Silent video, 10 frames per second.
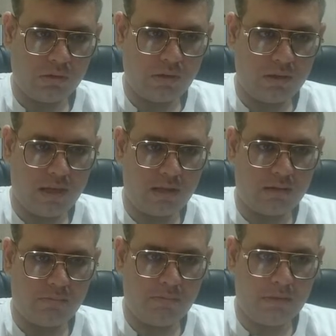yes,
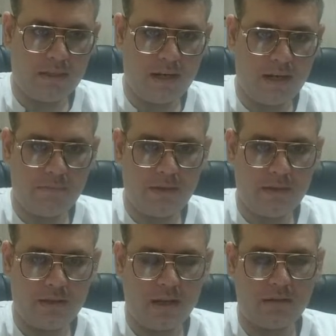play 10-minute.
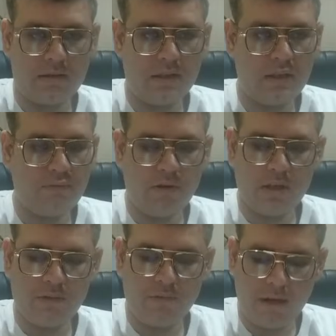Yes, e4,
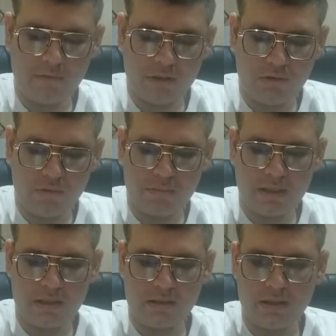e5. Which opening
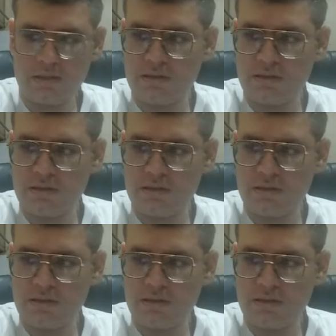is this?